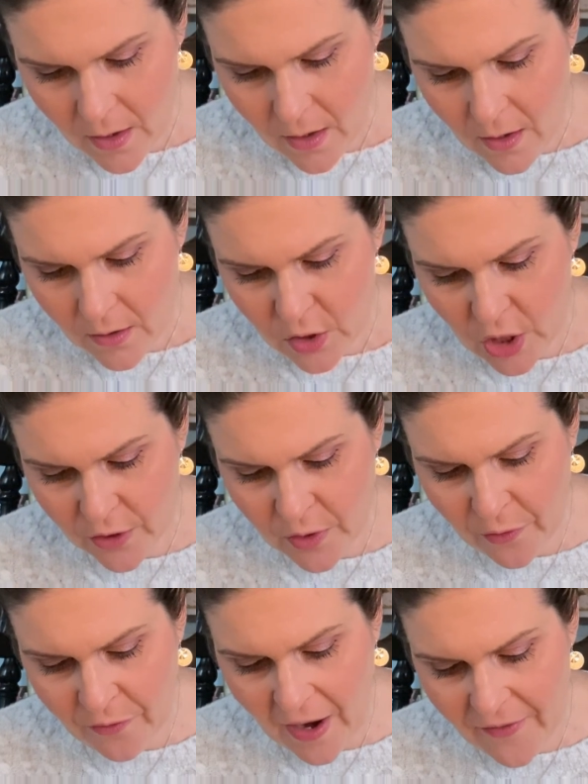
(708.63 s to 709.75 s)
Serves over
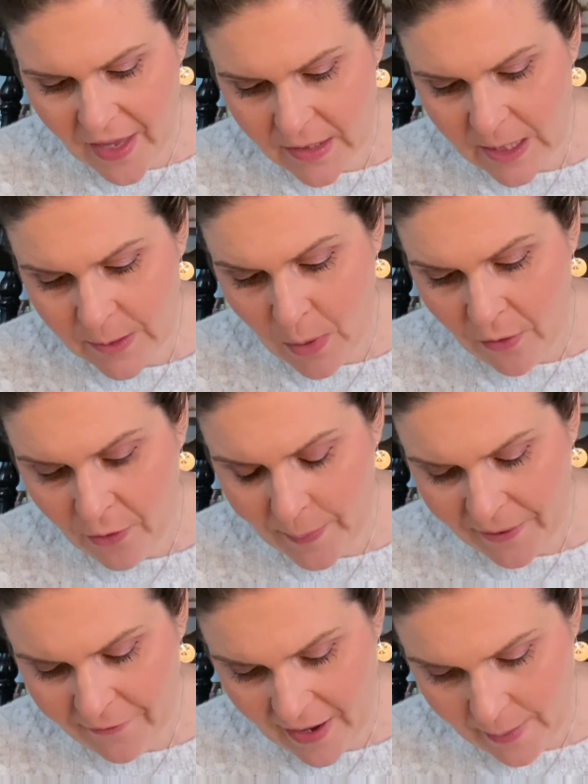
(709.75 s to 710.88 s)
5,000 small farming
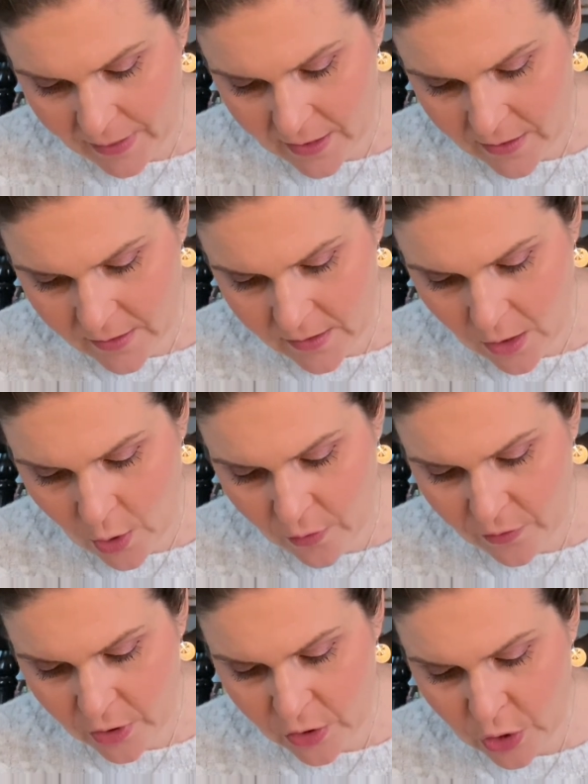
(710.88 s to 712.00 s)
families,
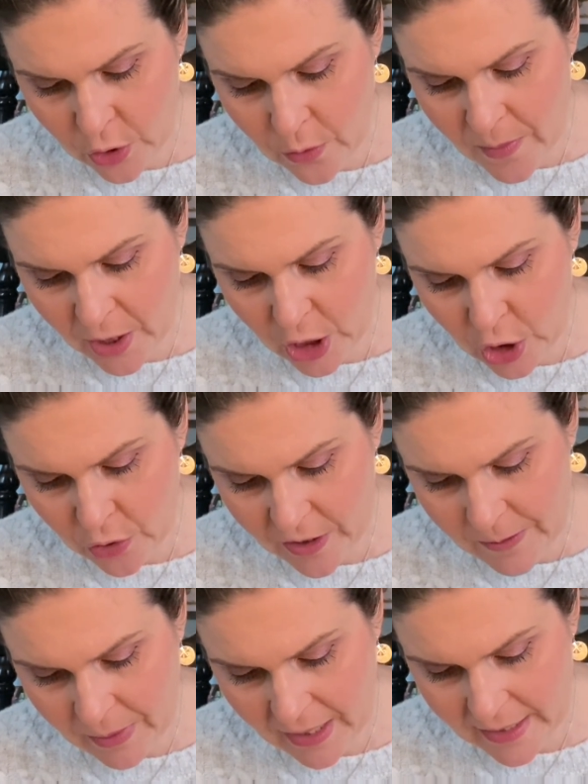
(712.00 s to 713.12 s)
over 2 million trees
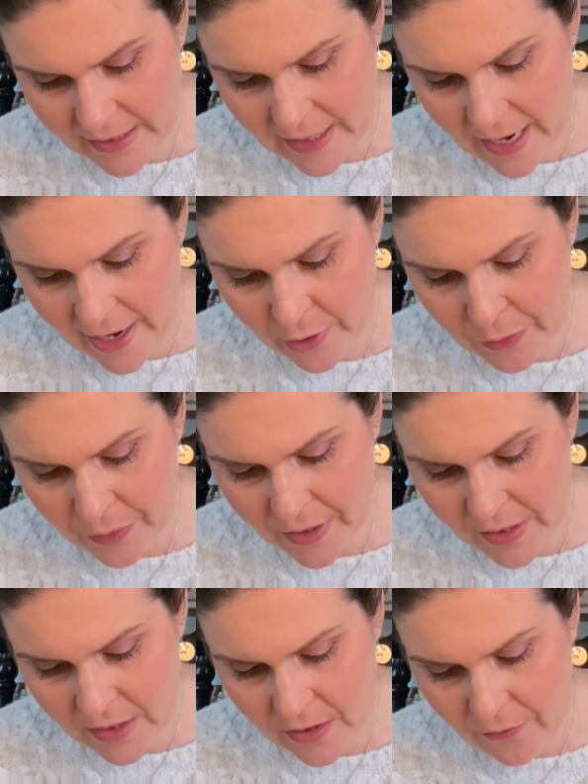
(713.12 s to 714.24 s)
planted, and
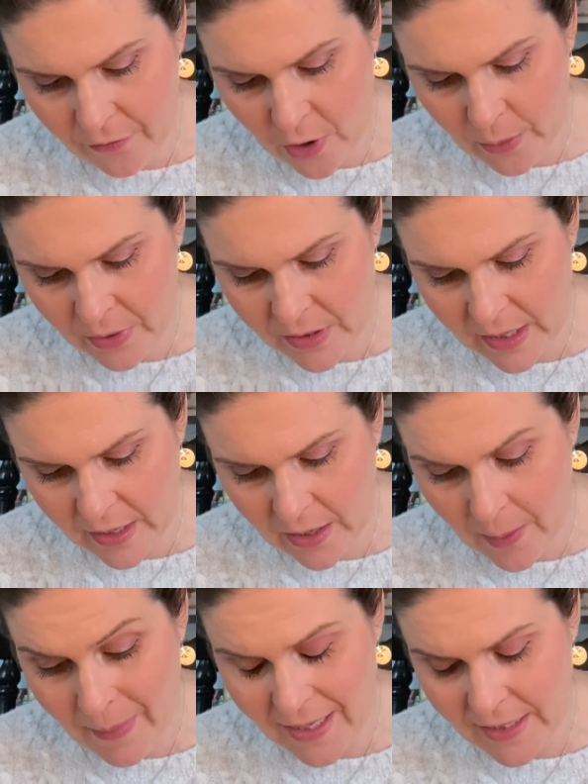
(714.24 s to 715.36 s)
increased farmers'
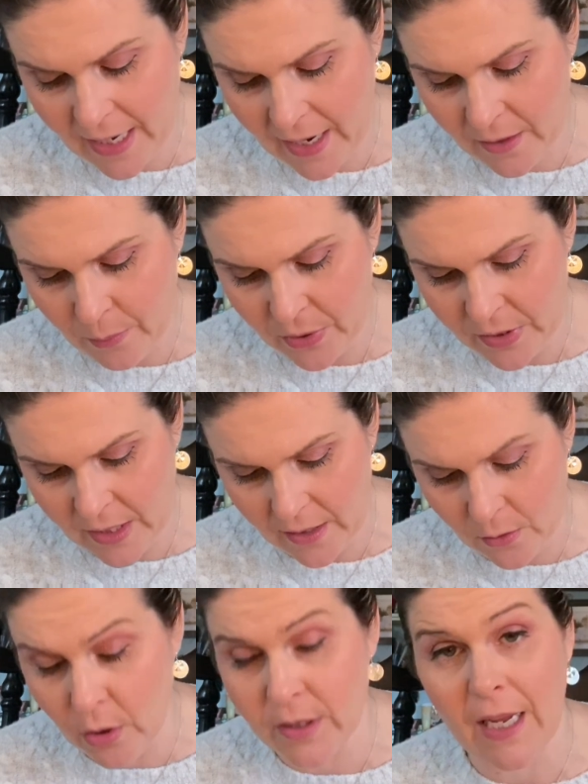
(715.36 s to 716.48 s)
income by 10%
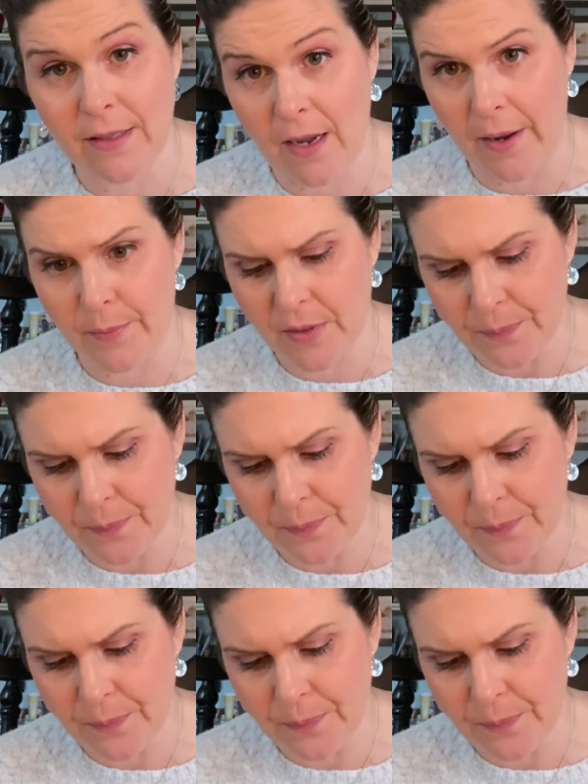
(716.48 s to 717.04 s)
or 10 times.